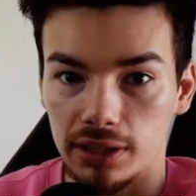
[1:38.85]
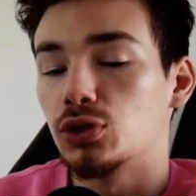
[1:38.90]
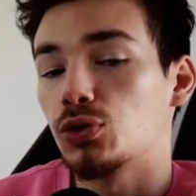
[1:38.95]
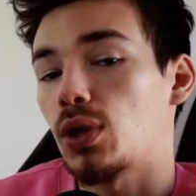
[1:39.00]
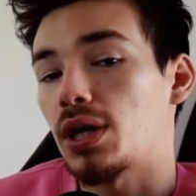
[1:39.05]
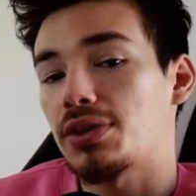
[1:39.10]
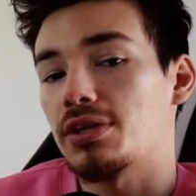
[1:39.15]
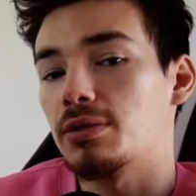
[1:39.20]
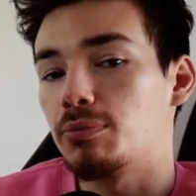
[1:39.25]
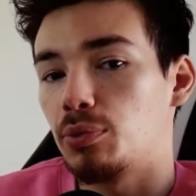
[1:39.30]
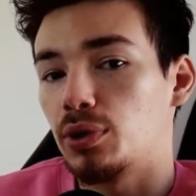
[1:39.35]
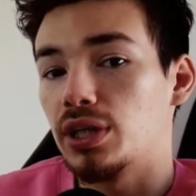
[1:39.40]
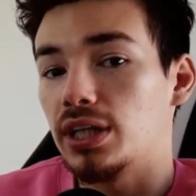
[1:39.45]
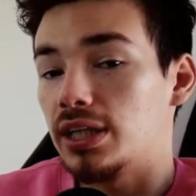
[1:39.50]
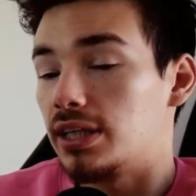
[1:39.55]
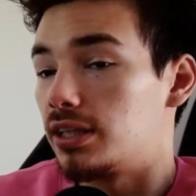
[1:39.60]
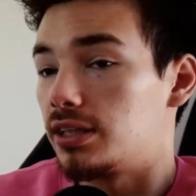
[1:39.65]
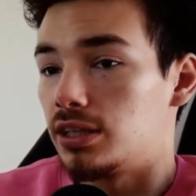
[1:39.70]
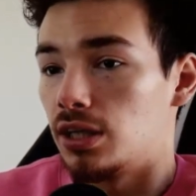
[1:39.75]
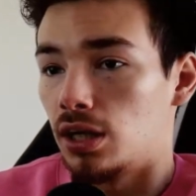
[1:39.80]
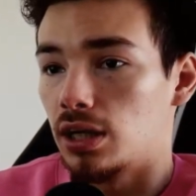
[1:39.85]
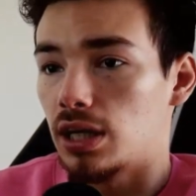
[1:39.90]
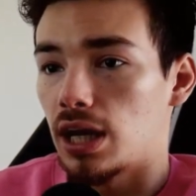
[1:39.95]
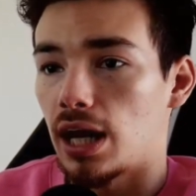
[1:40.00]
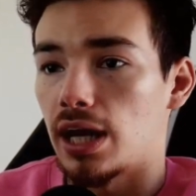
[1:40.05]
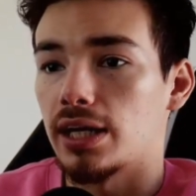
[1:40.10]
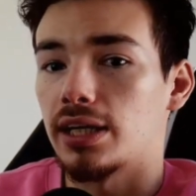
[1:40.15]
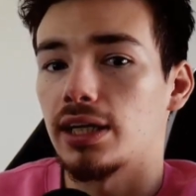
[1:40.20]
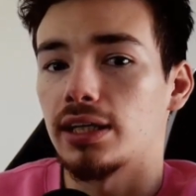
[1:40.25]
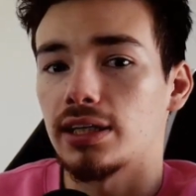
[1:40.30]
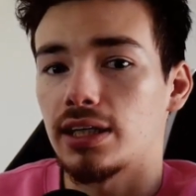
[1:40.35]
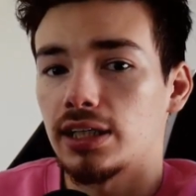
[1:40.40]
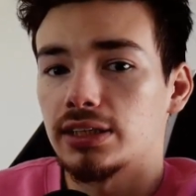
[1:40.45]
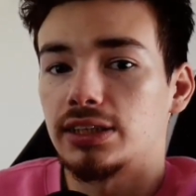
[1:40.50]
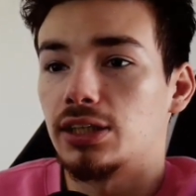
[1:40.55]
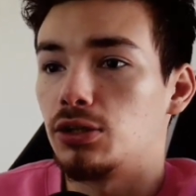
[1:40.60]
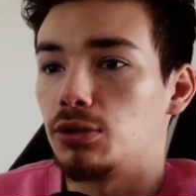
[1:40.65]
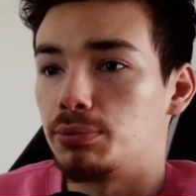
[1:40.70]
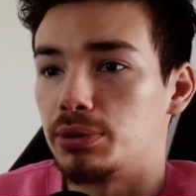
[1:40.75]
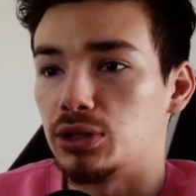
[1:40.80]
So I think bringing in a young guy again,
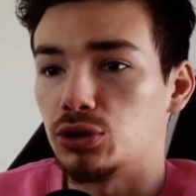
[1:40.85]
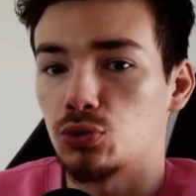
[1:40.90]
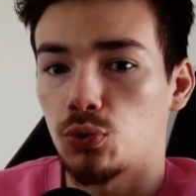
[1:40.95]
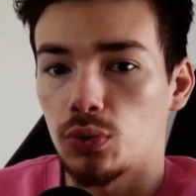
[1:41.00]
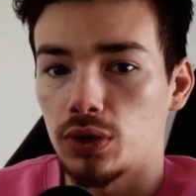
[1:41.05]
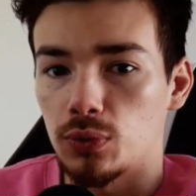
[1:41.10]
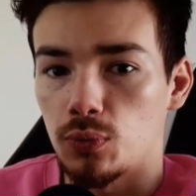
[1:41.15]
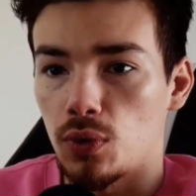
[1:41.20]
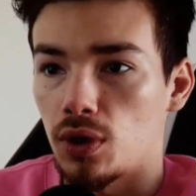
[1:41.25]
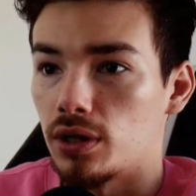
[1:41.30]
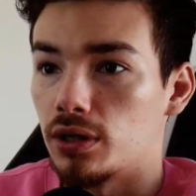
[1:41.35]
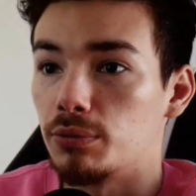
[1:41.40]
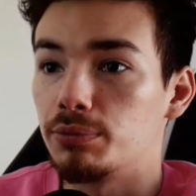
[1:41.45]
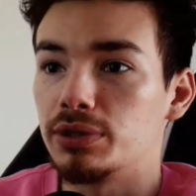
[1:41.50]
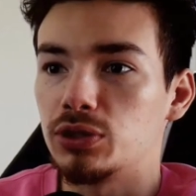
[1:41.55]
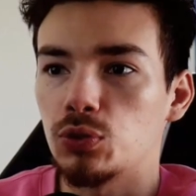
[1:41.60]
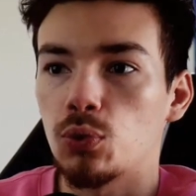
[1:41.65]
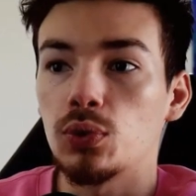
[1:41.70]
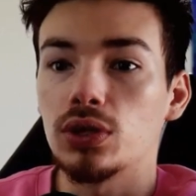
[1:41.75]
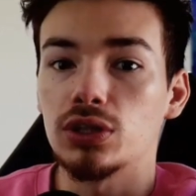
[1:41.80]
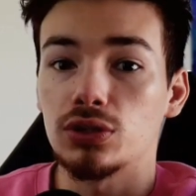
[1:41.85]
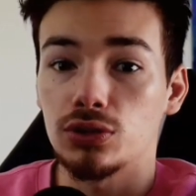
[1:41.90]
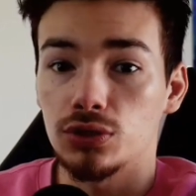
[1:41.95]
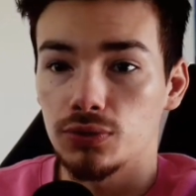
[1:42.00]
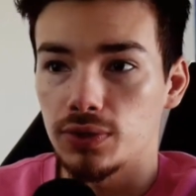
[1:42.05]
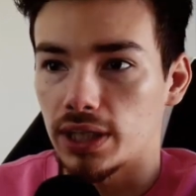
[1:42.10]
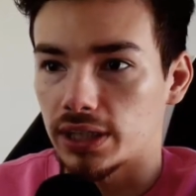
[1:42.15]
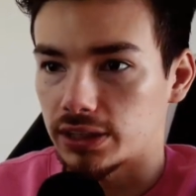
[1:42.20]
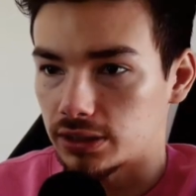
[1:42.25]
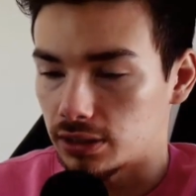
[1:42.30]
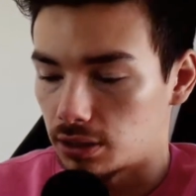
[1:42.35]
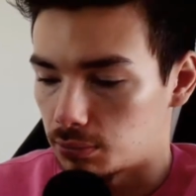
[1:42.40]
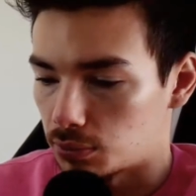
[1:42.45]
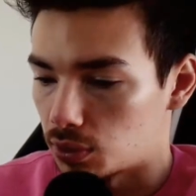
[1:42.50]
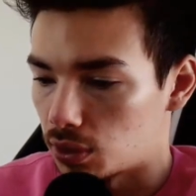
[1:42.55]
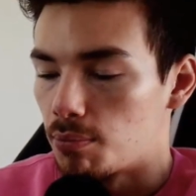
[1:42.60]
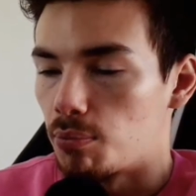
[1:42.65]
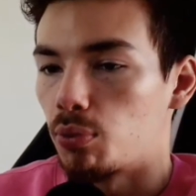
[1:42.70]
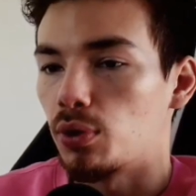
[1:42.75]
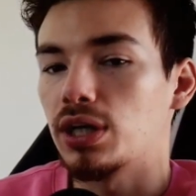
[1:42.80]
Caicedo being 21, it'll be 22 next
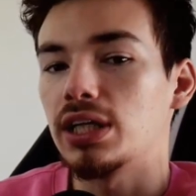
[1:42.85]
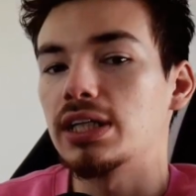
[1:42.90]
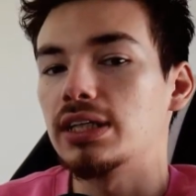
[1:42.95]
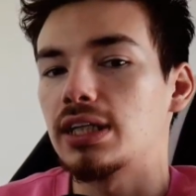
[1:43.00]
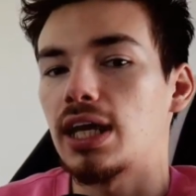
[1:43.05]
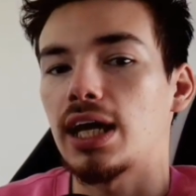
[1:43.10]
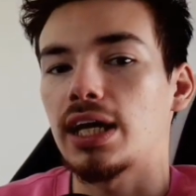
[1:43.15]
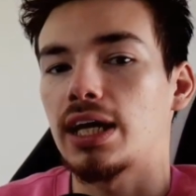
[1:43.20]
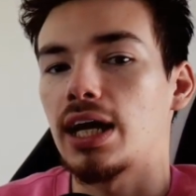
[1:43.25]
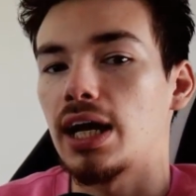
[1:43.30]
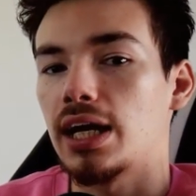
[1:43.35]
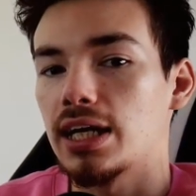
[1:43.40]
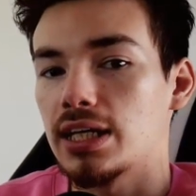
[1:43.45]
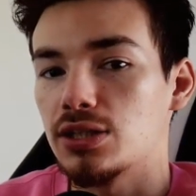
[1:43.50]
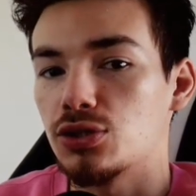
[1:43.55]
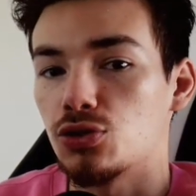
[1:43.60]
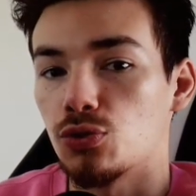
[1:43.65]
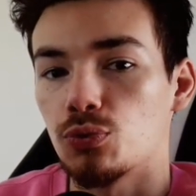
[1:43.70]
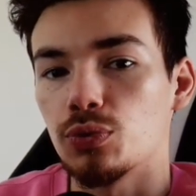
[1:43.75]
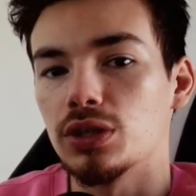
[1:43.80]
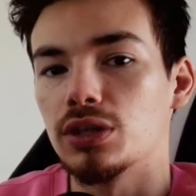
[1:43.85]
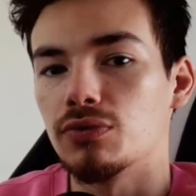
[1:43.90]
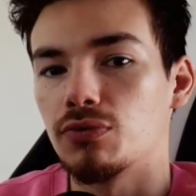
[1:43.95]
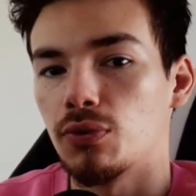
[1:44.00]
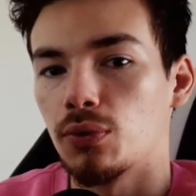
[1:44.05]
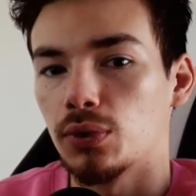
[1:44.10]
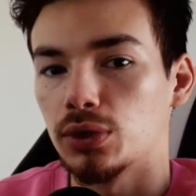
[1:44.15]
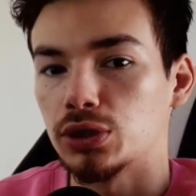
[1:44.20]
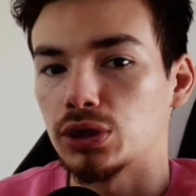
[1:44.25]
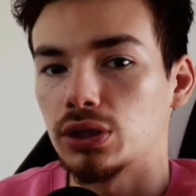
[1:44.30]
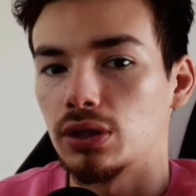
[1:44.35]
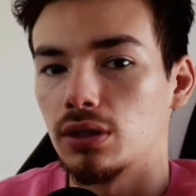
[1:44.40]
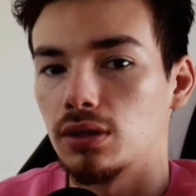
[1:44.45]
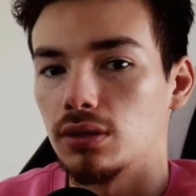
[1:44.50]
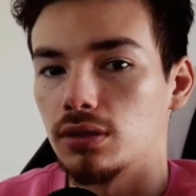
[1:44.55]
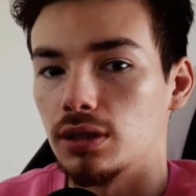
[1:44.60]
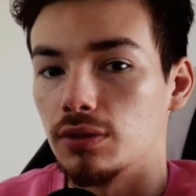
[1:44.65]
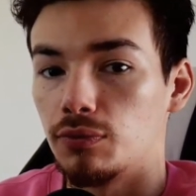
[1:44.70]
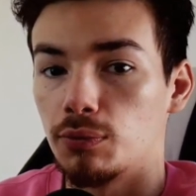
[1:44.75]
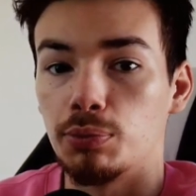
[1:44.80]
summer, bringing that guy in to reinforce
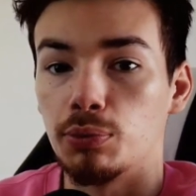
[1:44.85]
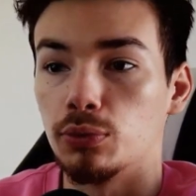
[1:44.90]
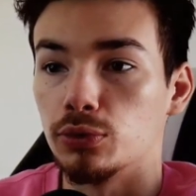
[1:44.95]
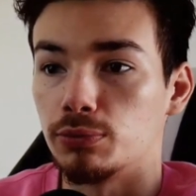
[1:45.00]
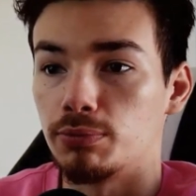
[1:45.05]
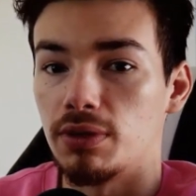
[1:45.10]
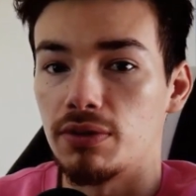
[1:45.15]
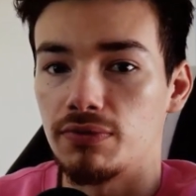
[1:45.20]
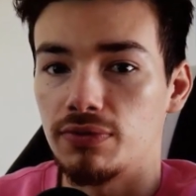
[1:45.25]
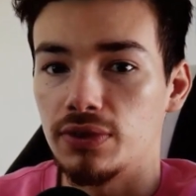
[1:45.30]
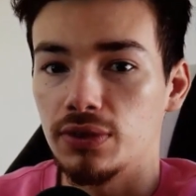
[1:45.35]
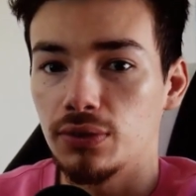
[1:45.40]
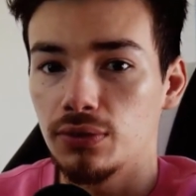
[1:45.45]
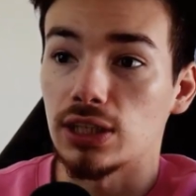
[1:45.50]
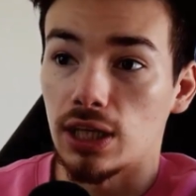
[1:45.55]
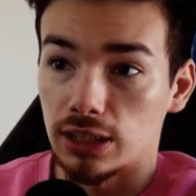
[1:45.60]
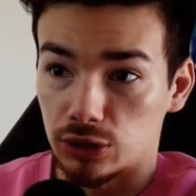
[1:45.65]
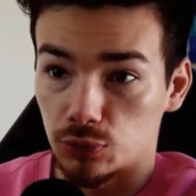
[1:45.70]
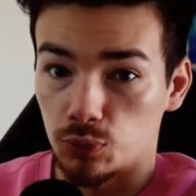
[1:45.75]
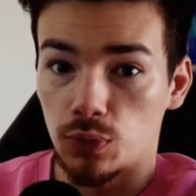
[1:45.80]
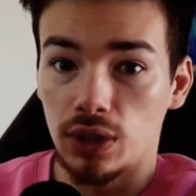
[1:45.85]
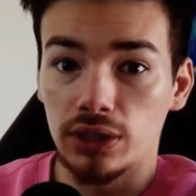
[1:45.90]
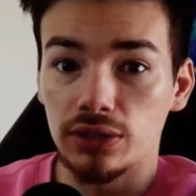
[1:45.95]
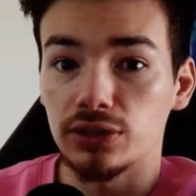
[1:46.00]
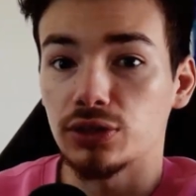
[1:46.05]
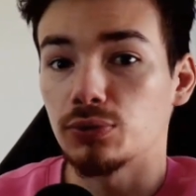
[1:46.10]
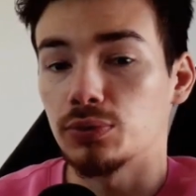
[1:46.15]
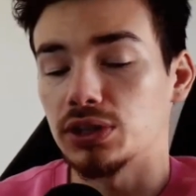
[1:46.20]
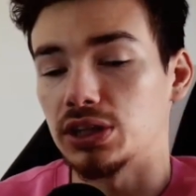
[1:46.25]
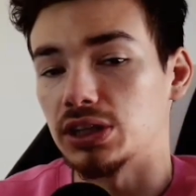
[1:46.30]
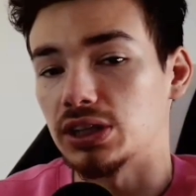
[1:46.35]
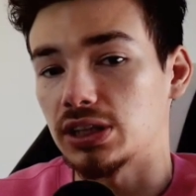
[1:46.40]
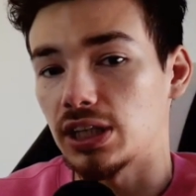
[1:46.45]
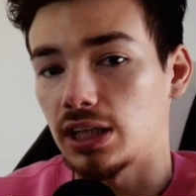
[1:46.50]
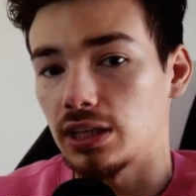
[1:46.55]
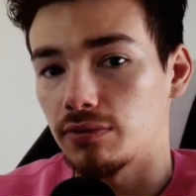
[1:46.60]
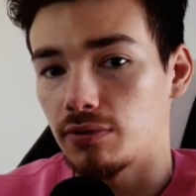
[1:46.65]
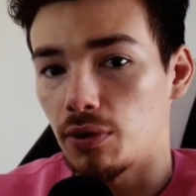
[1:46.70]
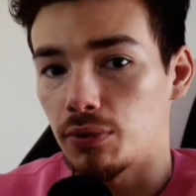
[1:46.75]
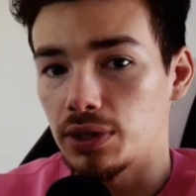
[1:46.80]
Liverpool's midfield, as well as the recent
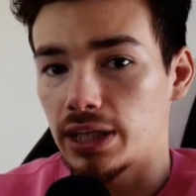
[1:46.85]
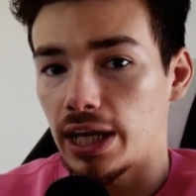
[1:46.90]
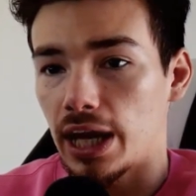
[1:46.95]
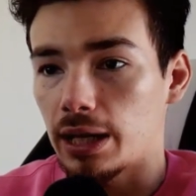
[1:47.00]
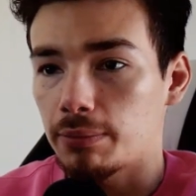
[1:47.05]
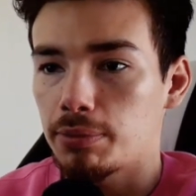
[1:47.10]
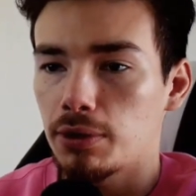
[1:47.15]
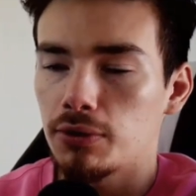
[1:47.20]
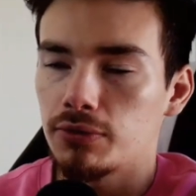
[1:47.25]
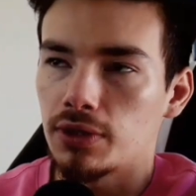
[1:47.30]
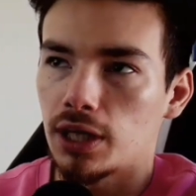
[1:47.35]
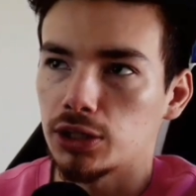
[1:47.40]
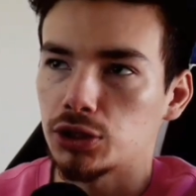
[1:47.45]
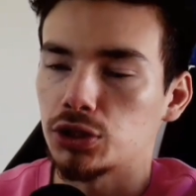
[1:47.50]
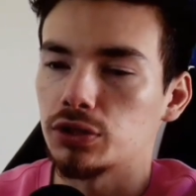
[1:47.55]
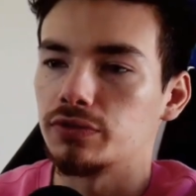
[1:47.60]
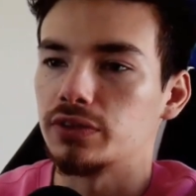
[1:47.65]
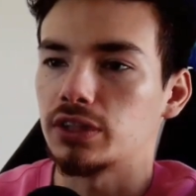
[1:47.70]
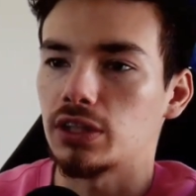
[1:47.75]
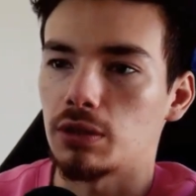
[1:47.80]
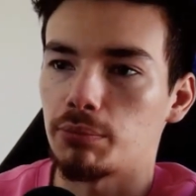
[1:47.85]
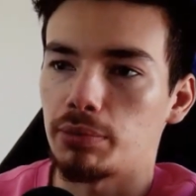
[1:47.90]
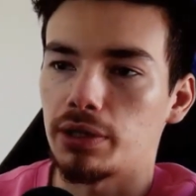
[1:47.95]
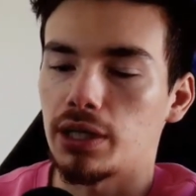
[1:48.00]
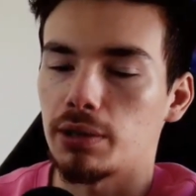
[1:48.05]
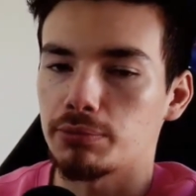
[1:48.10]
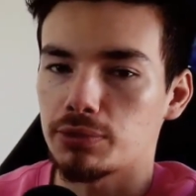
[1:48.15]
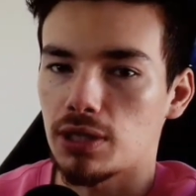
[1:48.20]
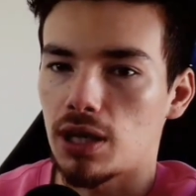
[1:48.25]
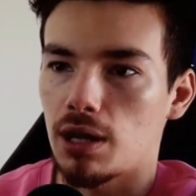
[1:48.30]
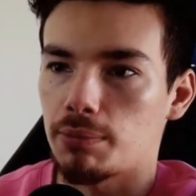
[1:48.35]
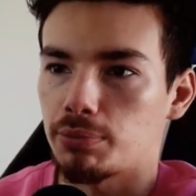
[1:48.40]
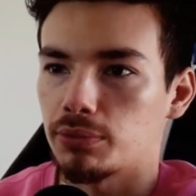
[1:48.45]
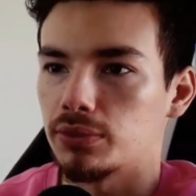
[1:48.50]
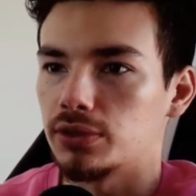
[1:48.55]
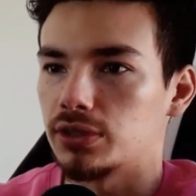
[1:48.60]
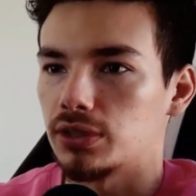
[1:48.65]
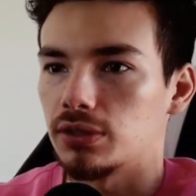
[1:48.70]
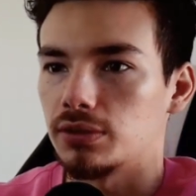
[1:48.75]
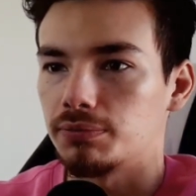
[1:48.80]
signing Cody Gakpo. Not sure if he's going to play up top or
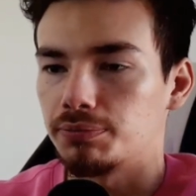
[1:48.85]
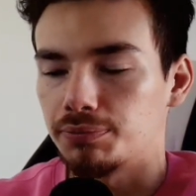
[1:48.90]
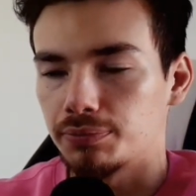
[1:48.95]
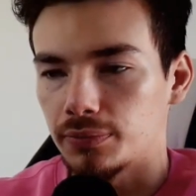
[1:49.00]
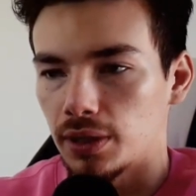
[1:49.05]
as a